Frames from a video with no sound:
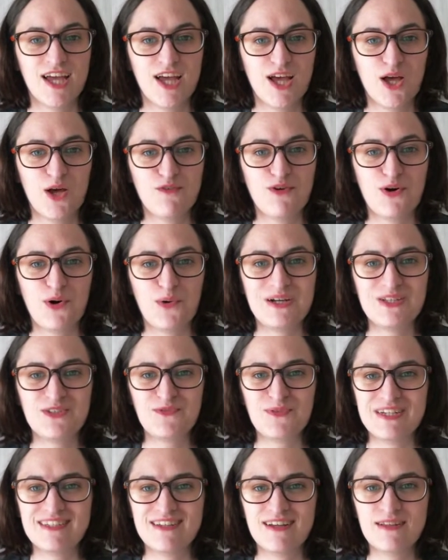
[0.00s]
for what
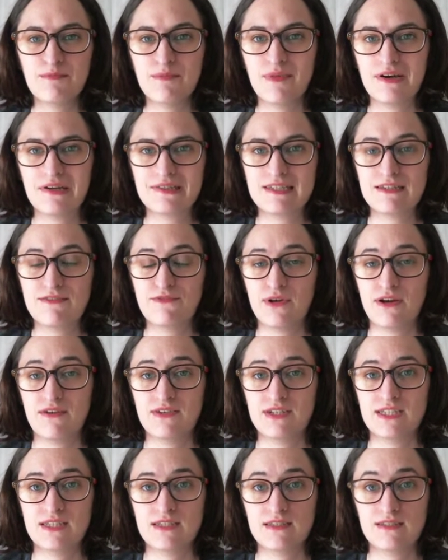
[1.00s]
reason, but if you have
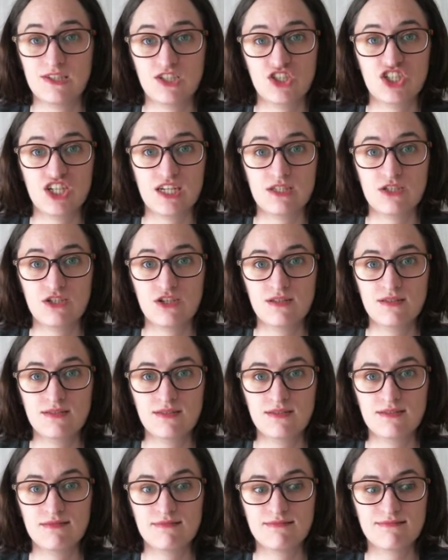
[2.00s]
any
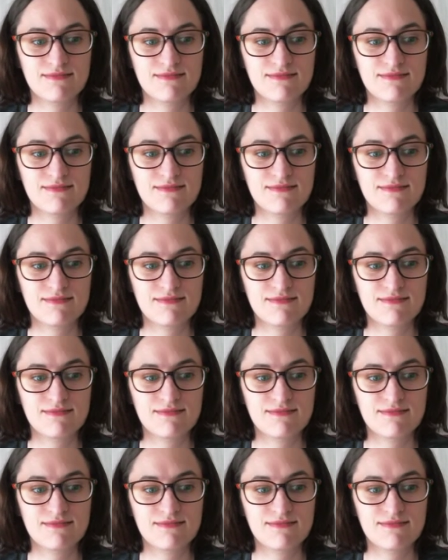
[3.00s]
suggestions,